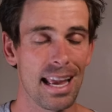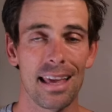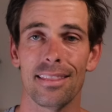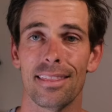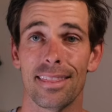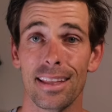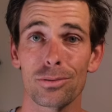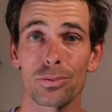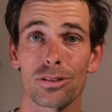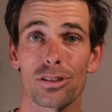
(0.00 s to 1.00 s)
and
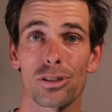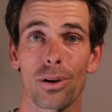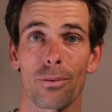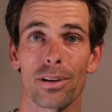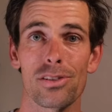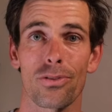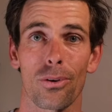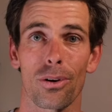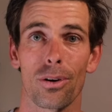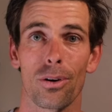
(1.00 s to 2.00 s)
this was the shoe I reached for.